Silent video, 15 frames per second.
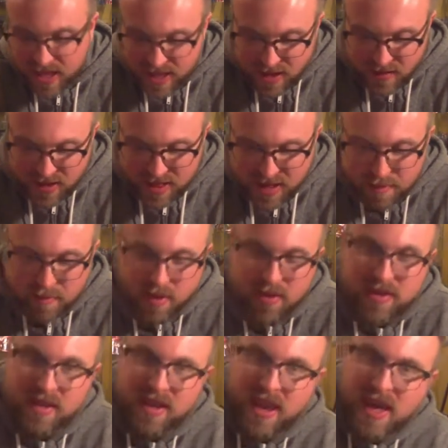Now, in that
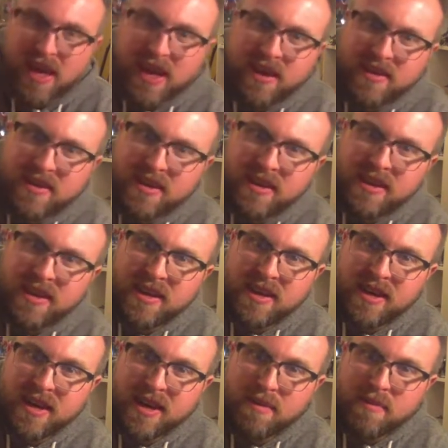box of Lego,
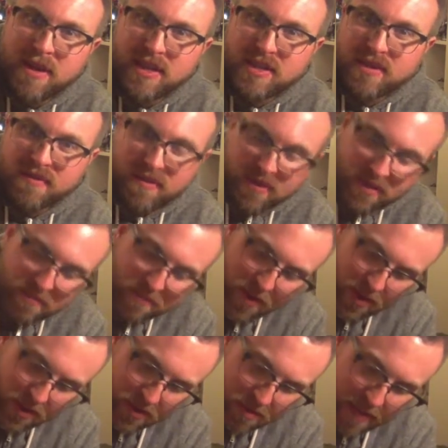I managed to find
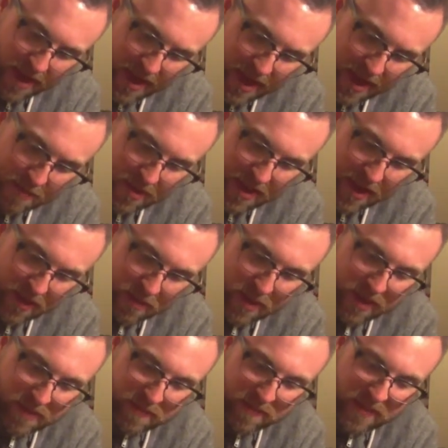Miles Mayhem's helmet.